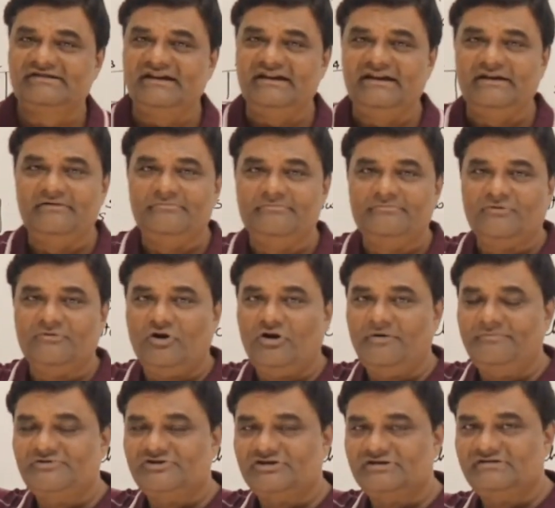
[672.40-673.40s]
same
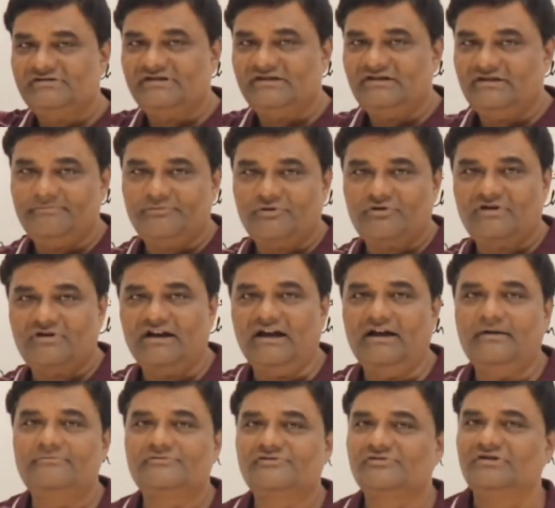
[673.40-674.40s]
options in a
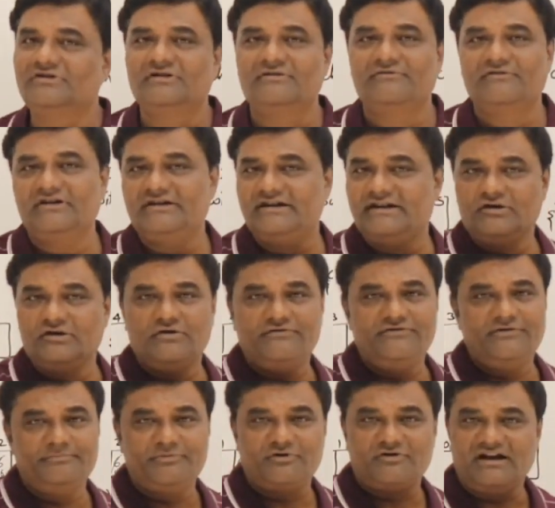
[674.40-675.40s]
program. So the working
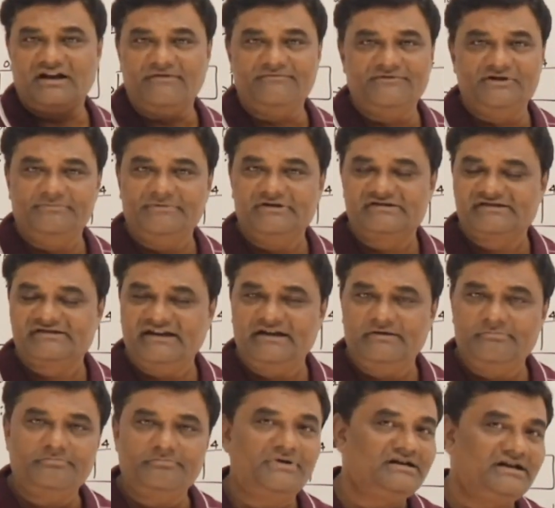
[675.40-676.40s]
of a program will be
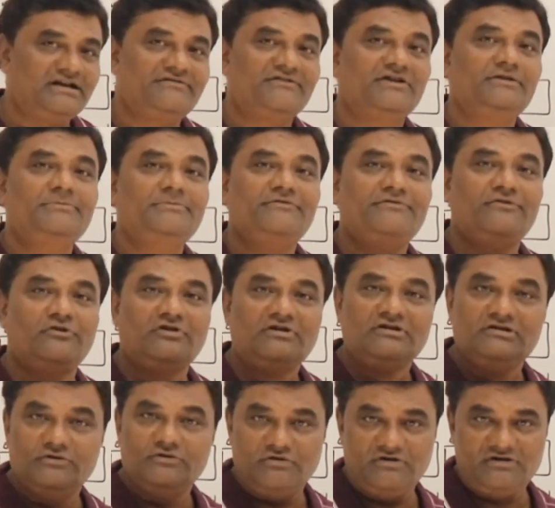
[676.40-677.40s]
same, but it will be for
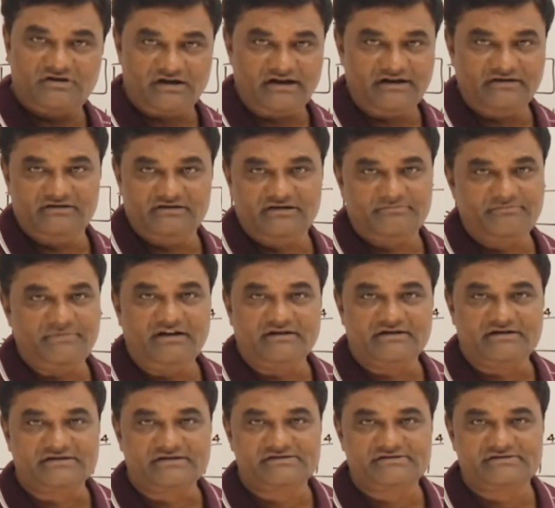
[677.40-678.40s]
lower triangular
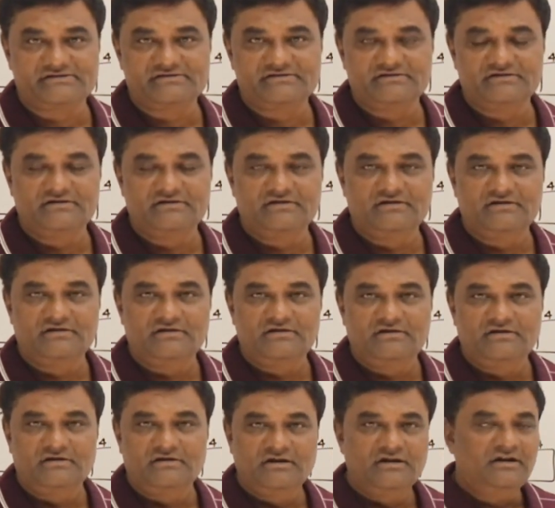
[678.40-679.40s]
matrix.
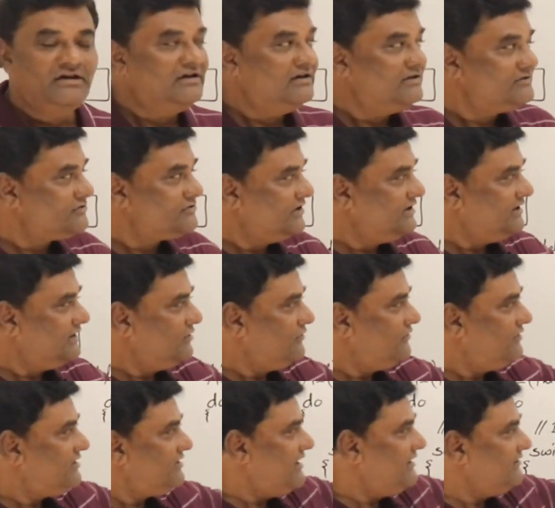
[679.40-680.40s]
So in a
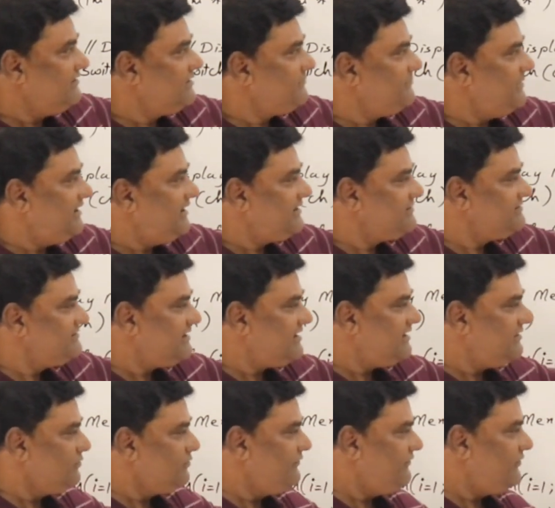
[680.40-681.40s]
lower triangular matrix, there
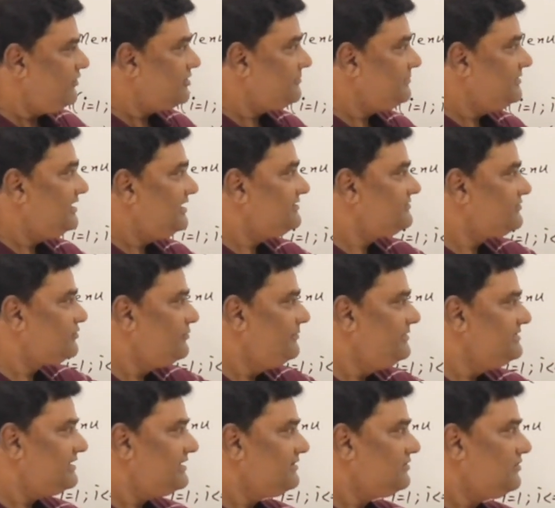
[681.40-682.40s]
are 2 formulas, row
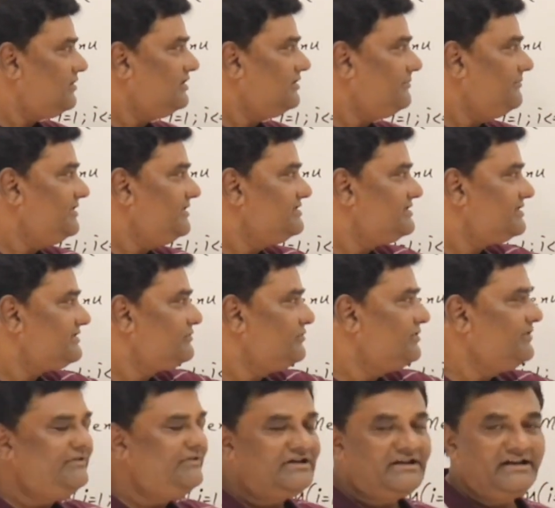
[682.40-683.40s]
major and column major. So
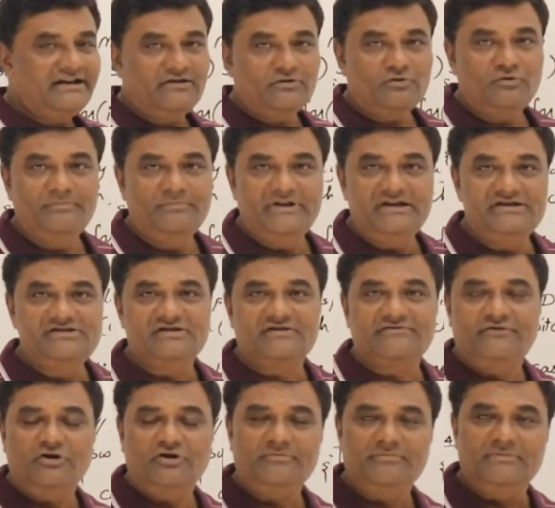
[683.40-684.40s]
if we take row major
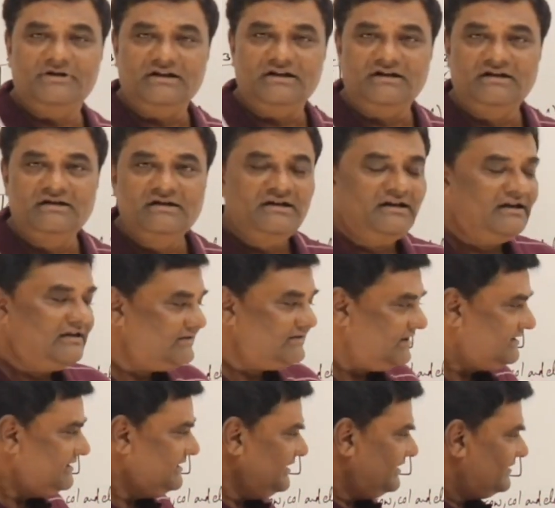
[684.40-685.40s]
formula,
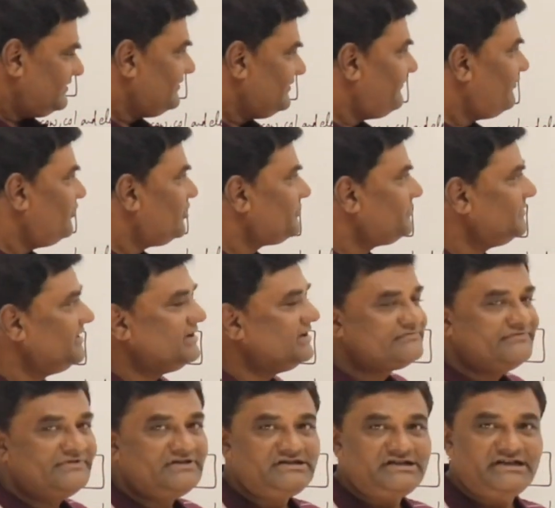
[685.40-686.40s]
then here the
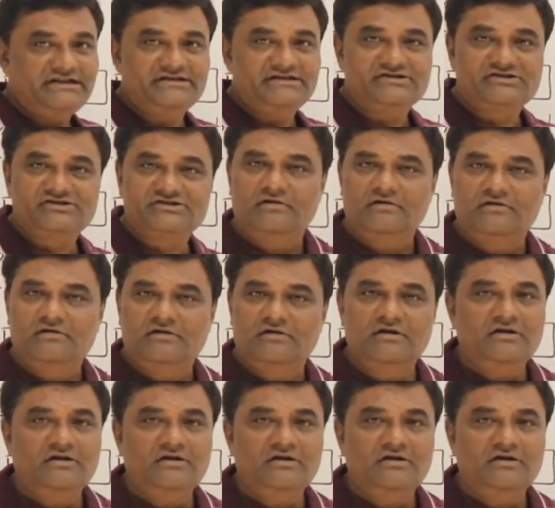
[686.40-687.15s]
formulas will change.